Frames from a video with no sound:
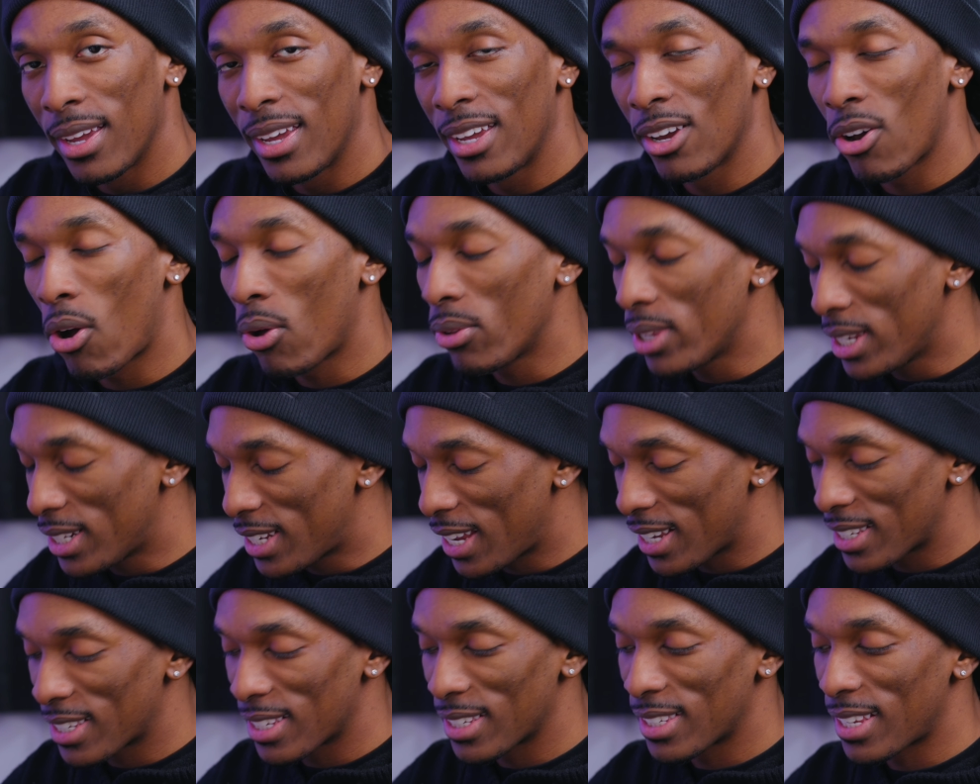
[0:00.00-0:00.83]
It only
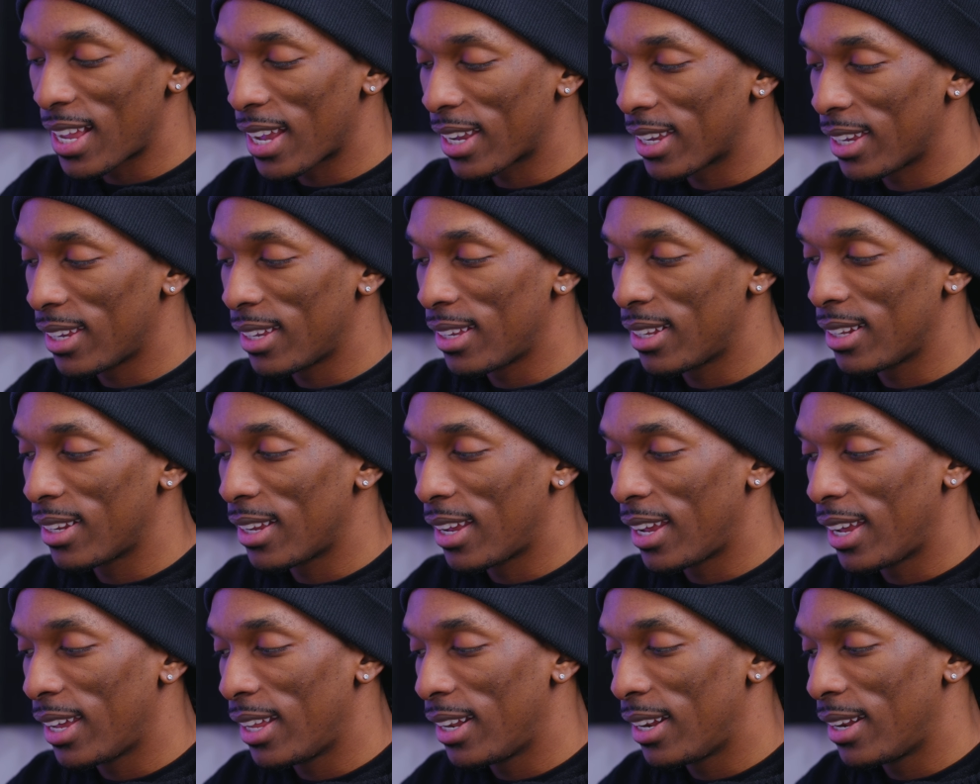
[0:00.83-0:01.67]
takes a second
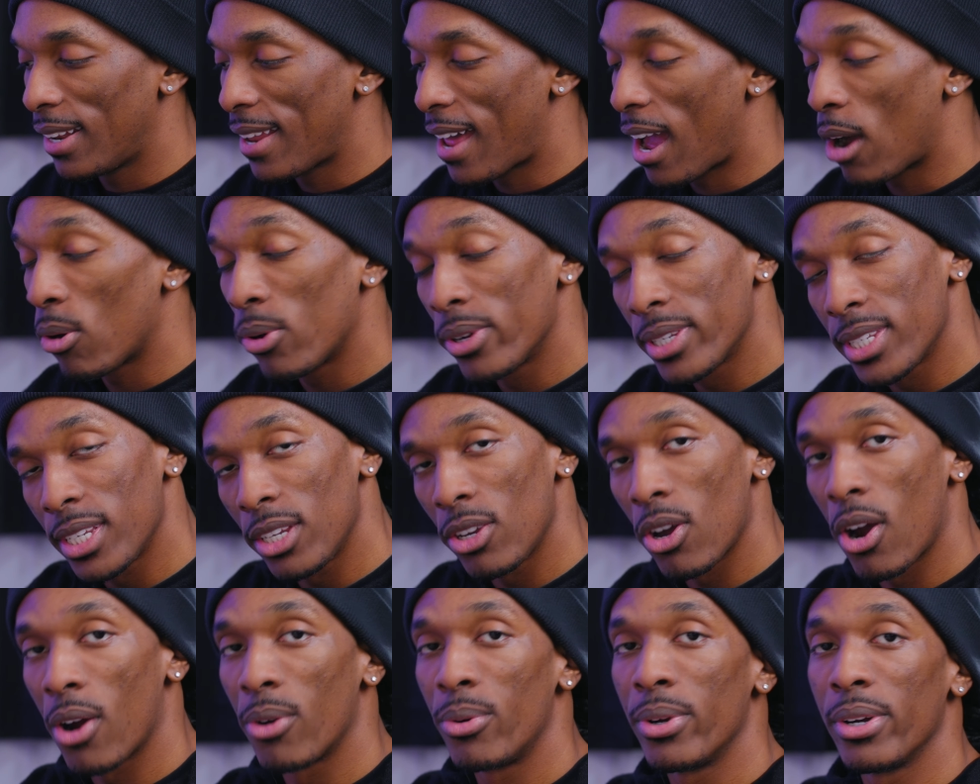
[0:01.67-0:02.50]
and I will see
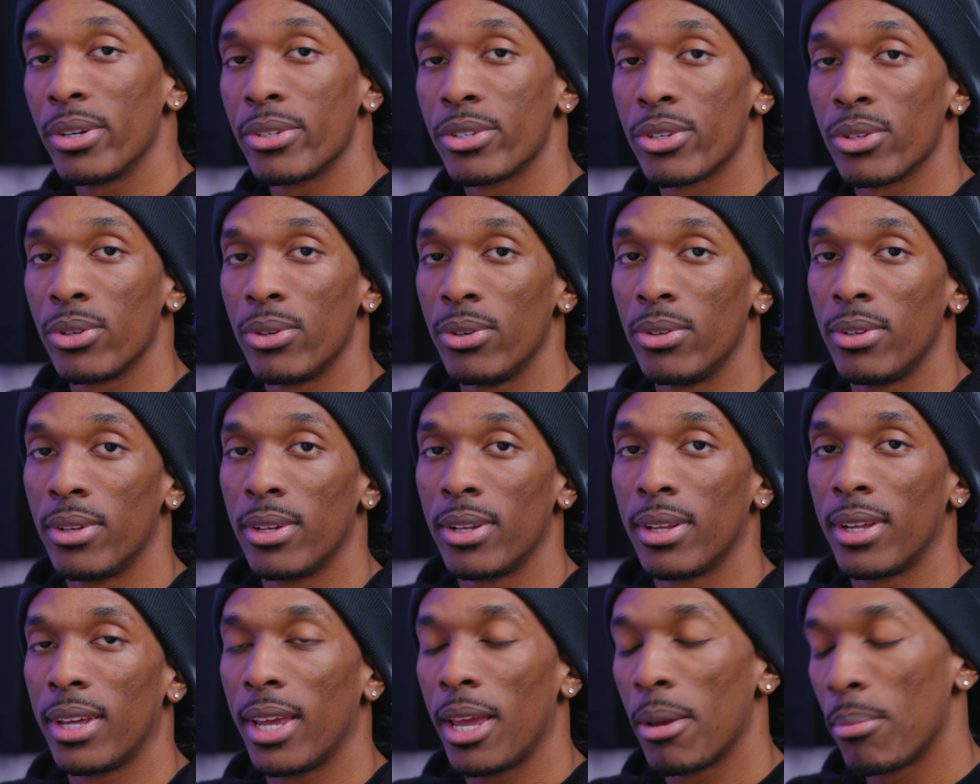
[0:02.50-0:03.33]
y'all real soon
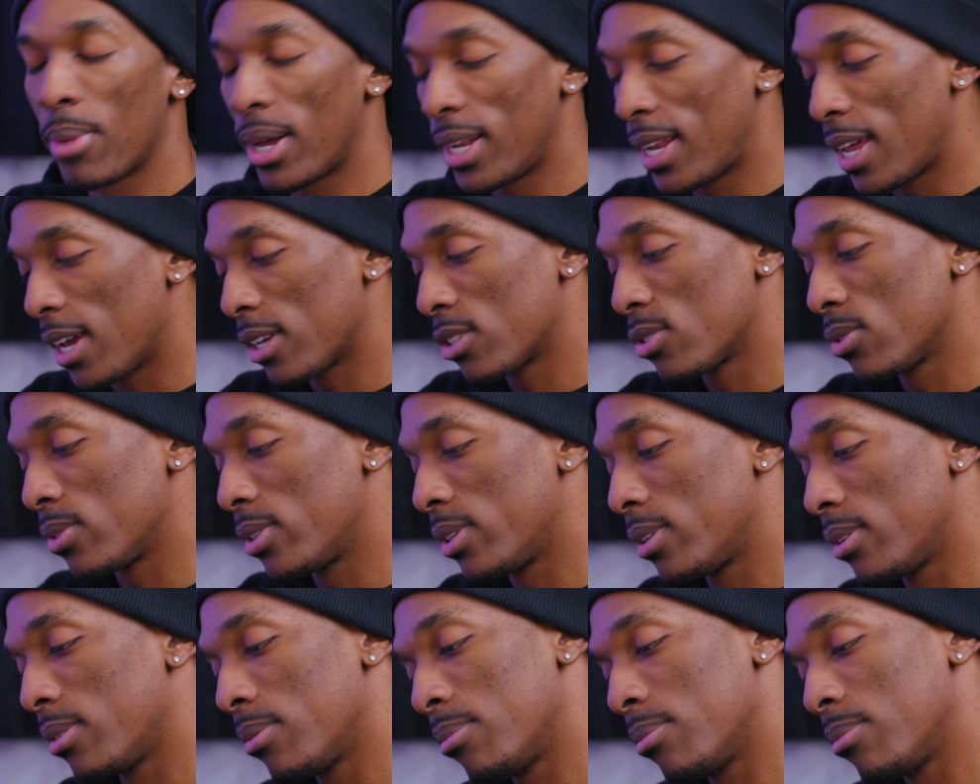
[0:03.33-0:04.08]
in my next one.